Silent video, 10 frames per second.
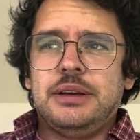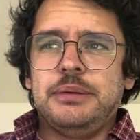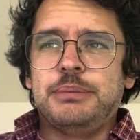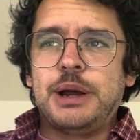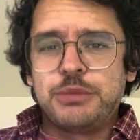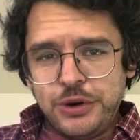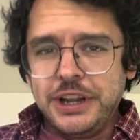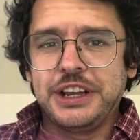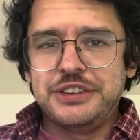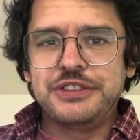my more
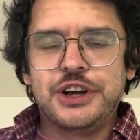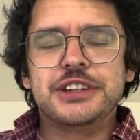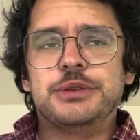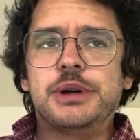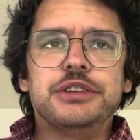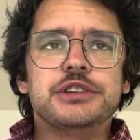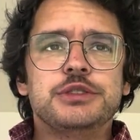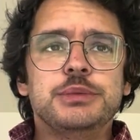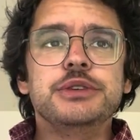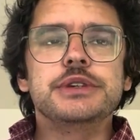negative thoughts about this
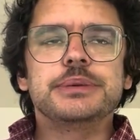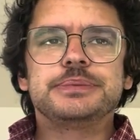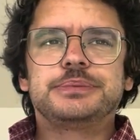movie.